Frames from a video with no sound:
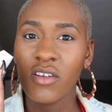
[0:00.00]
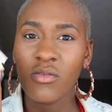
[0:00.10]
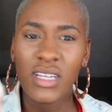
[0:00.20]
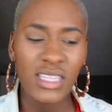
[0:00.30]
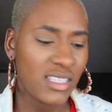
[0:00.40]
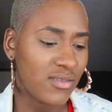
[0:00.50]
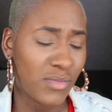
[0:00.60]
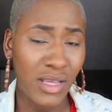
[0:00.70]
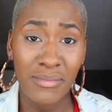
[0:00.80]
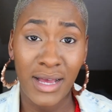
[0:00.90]
I got one of these
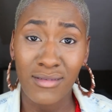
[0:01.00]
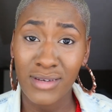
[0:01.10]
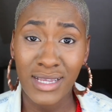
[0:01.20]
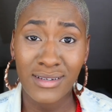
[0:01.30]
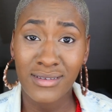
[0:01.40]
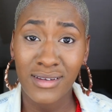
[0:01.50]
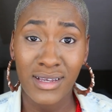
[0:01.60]
from like Poundland,